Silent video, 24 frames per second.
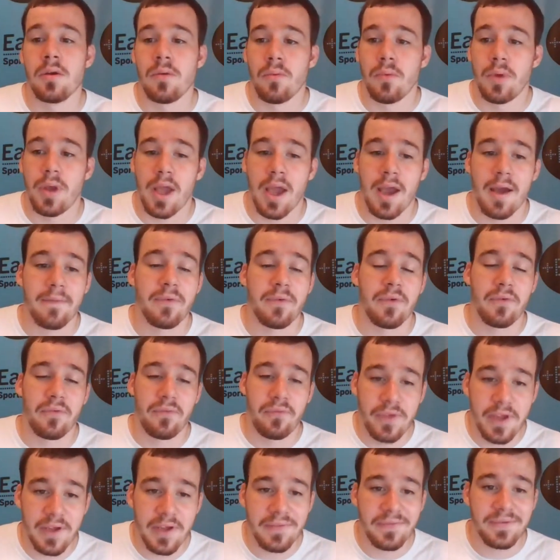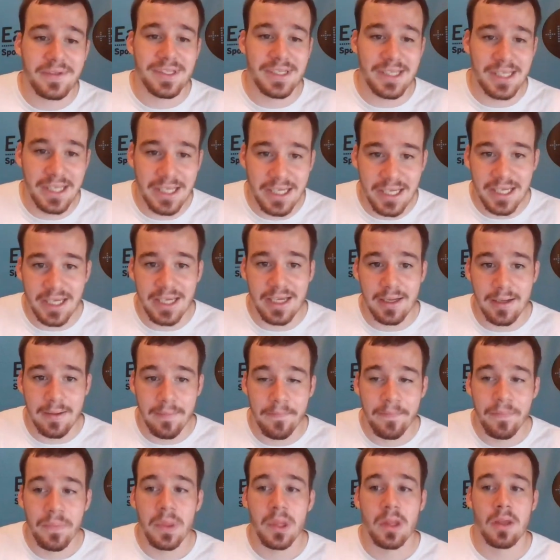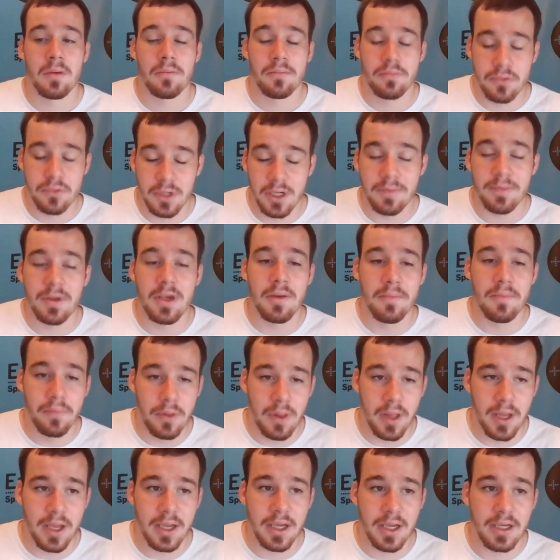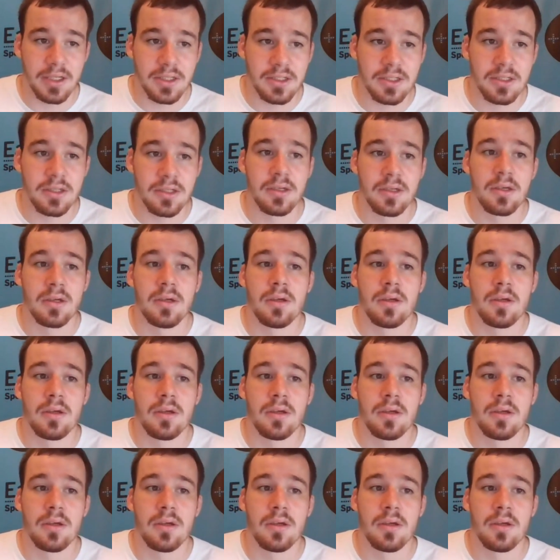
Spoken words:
we have 15 premium plays